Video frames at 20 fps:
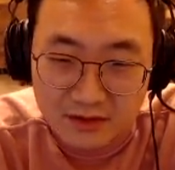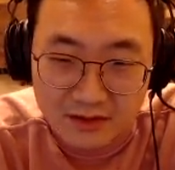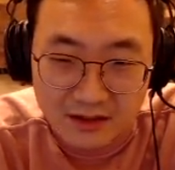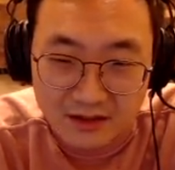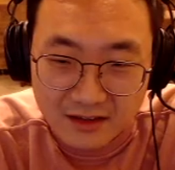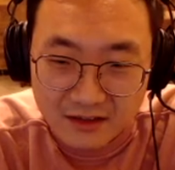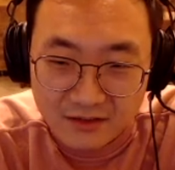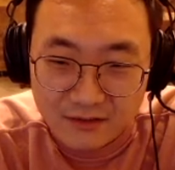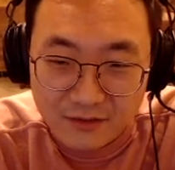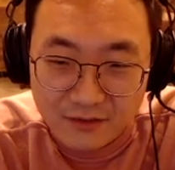
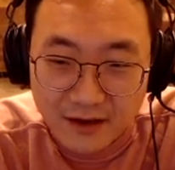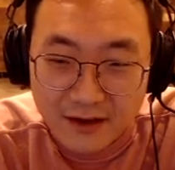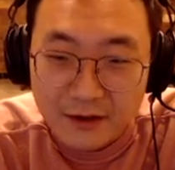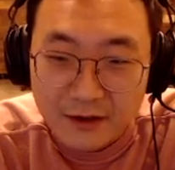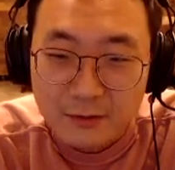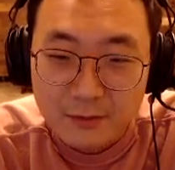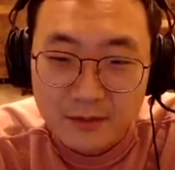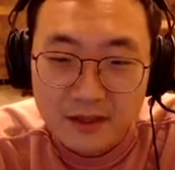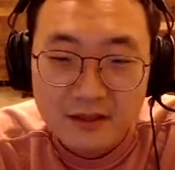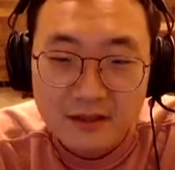
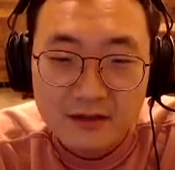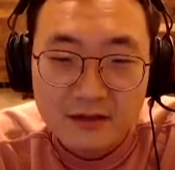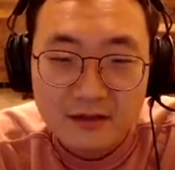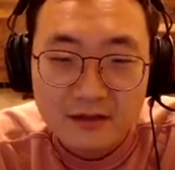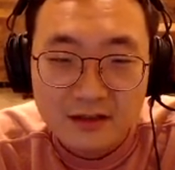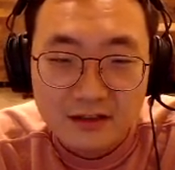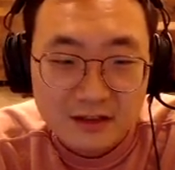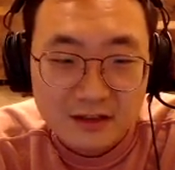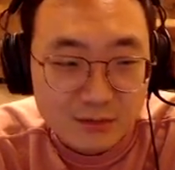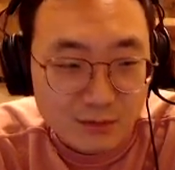environment, a
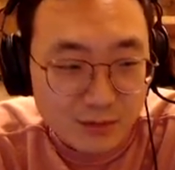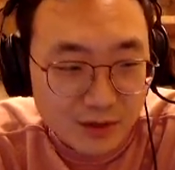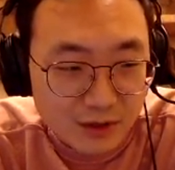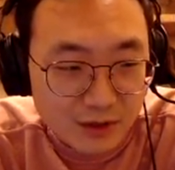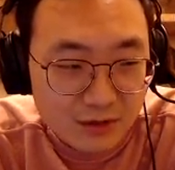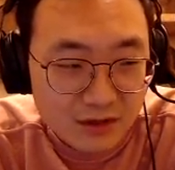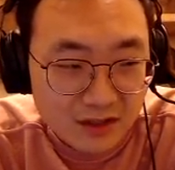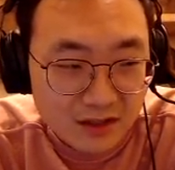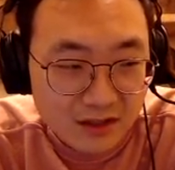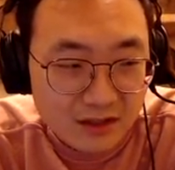
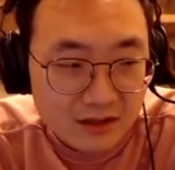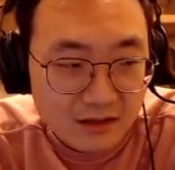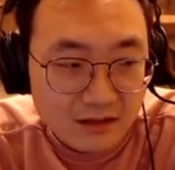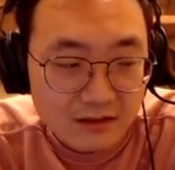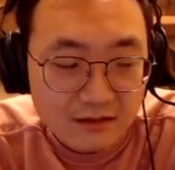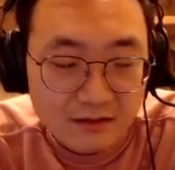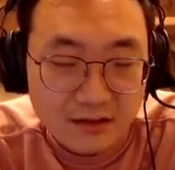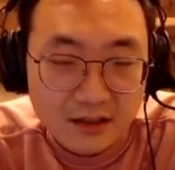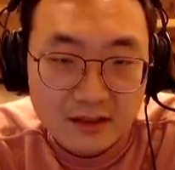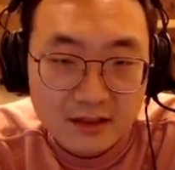community,
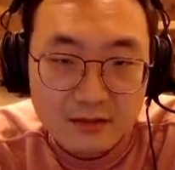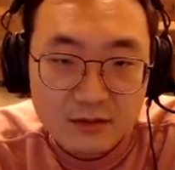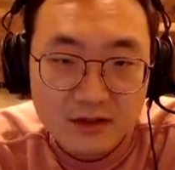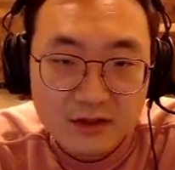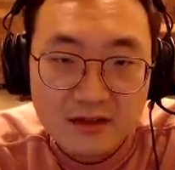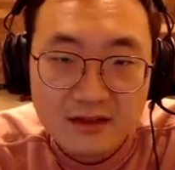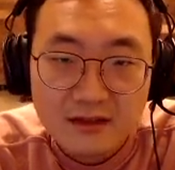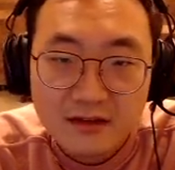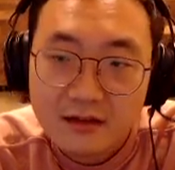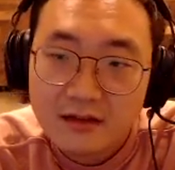right,
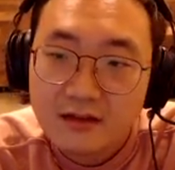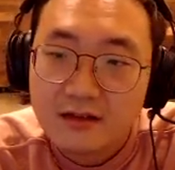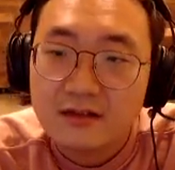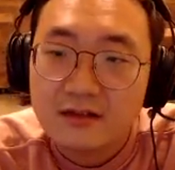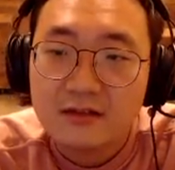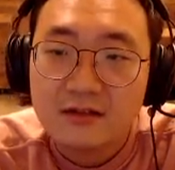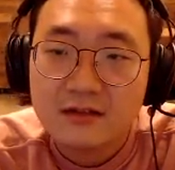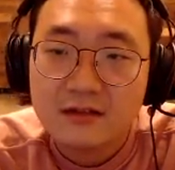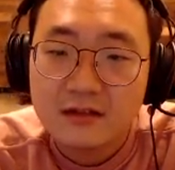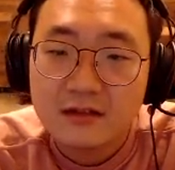within their
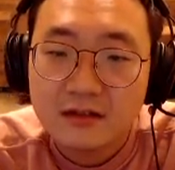guild.